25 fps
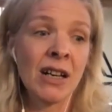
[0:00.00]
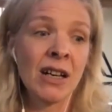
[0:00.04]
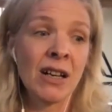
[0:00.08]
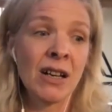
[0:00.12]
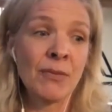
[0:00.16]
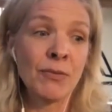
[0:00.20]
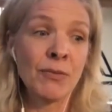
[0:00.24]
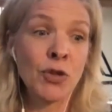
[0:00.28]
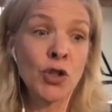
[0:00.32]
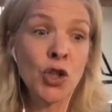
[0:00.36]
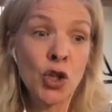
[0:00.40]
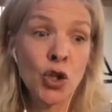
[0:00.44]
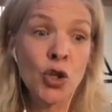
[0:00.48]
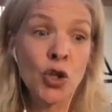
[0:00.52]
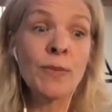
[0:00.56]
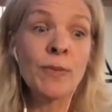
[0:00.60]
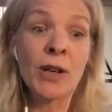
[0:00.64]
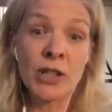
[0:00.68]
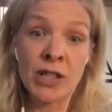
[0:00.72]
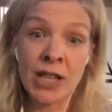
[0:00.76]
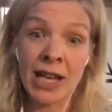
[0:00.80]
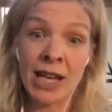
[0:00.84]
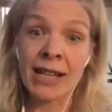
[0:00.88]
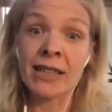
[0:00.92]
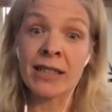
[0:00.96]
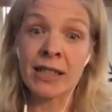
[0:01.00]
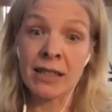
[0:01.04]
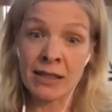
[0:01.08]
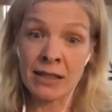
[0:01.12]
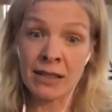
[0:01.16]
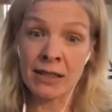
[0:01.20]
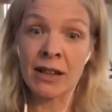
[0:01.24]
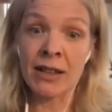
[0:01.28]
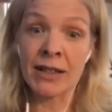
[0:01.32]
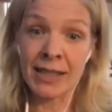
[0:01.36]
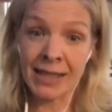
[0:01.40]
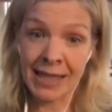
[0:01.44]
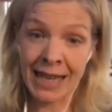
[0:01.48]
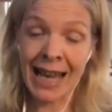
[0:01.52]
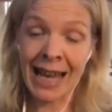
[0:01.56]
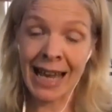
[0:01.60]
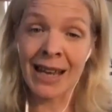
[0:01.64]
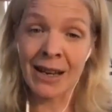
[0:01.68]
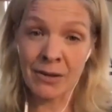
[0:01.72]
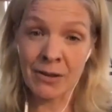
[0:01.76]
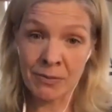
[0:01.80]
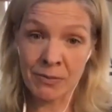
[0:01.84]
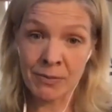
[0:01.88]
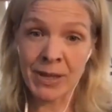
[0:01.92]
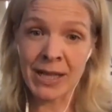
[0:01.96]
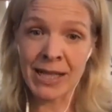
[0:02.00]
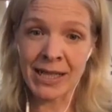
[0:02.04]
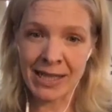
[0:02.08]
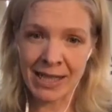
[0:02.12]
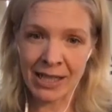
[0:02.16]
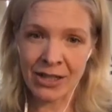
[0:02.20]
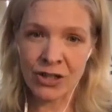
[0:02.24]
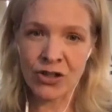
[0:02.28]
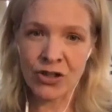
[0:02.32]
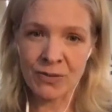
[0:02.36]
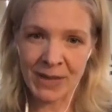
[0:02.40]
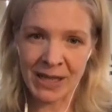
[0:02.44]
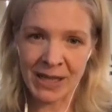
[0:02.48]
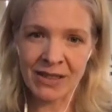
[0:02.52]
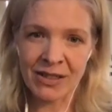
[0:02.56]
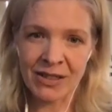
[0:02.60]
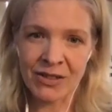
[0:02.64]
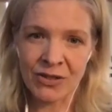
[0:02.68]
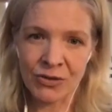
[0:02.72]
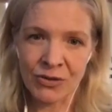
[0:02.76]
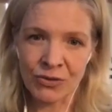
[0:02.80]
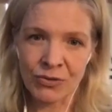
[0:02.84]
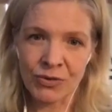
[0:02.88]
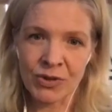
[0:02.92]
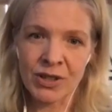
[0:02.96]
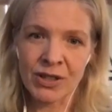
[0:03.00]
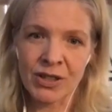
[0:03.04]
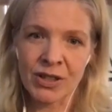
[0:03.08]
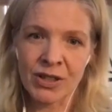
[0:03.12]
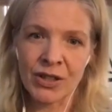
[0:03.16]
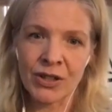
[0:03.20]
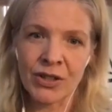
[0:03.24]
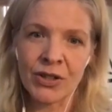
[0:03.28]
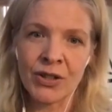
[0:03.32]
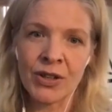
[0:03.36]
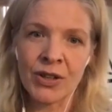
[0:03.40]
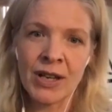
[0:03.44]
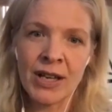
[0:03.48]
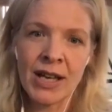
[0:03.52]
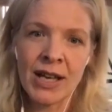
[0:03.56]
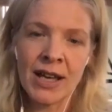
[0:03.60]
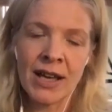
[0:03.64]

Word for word: um, too much exercise can be detrimental so